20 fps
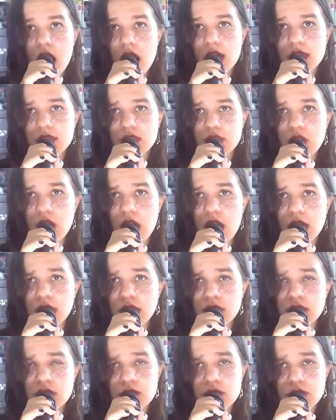I
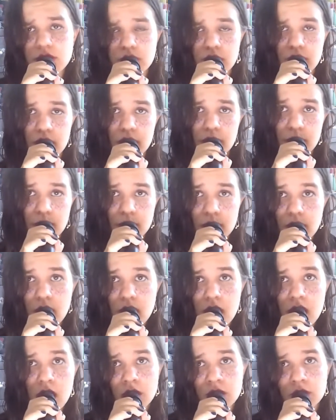started to skip
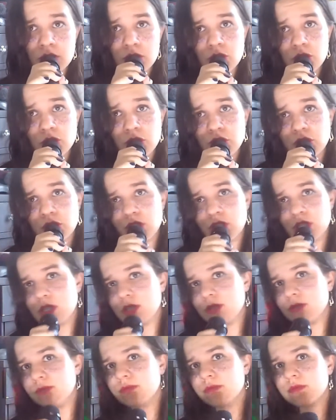lunch
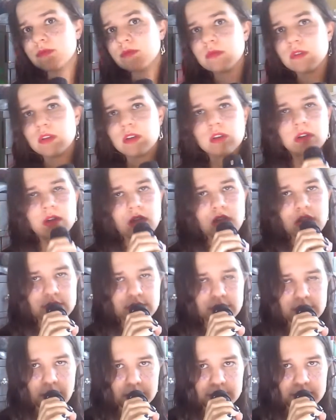
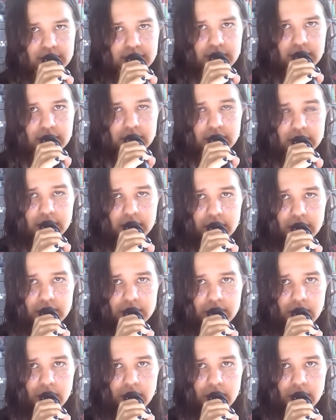Stopped eating cake